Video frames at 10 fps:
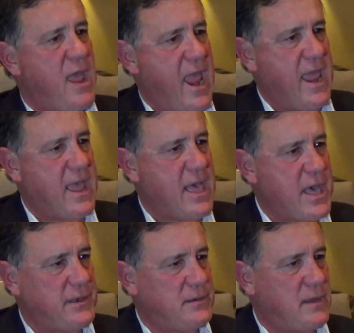
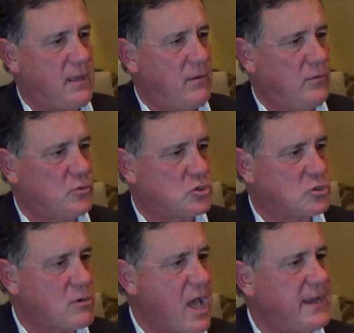and
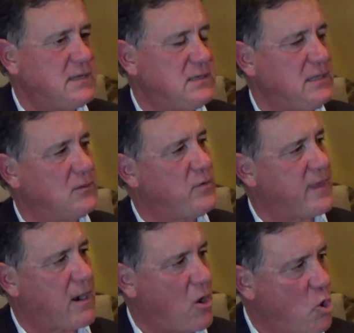try to deal with
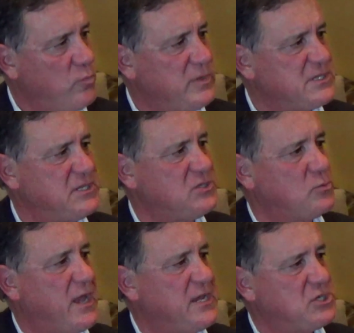our homeless
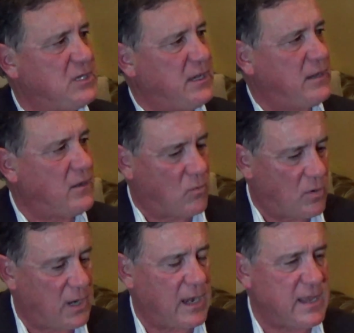situation in an
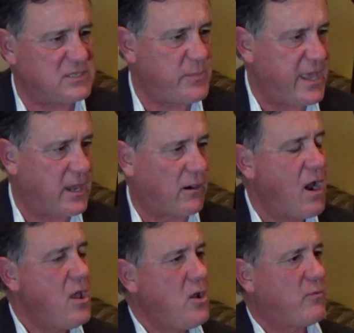organized
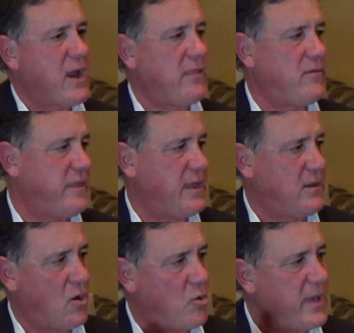manner rather
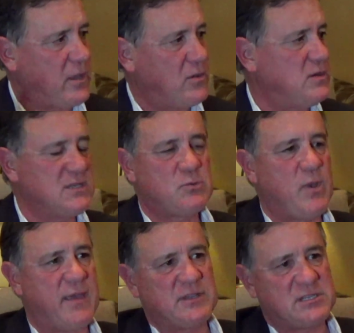than, oh my goodness,
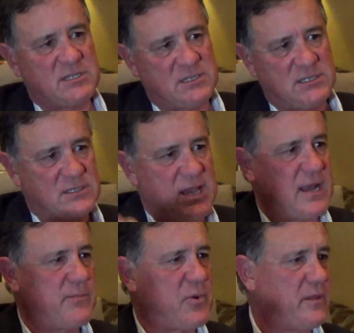we have to
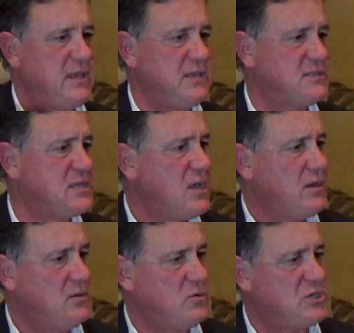stand up all these
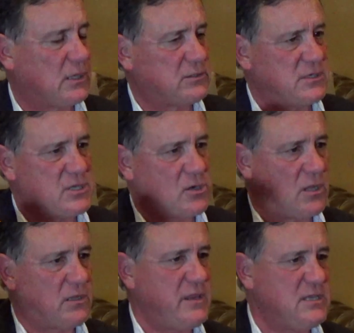new shelters and
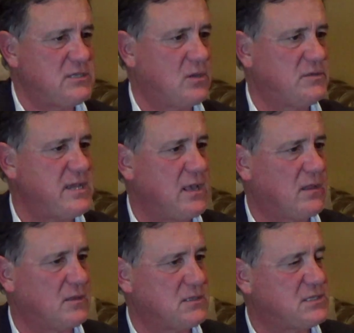all of these
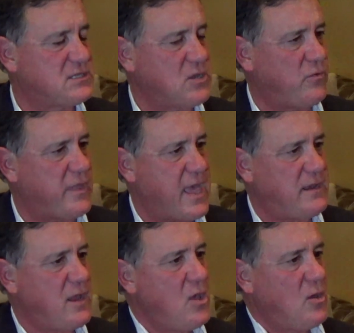hotels so
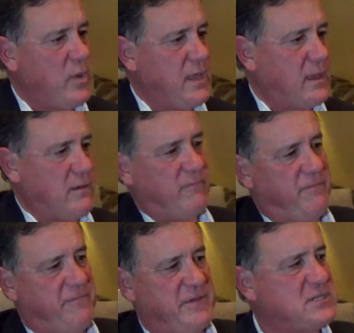that we can
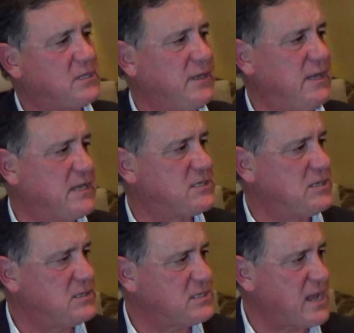physically
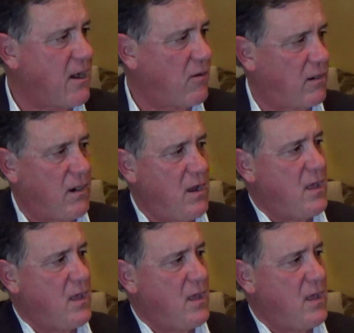distance our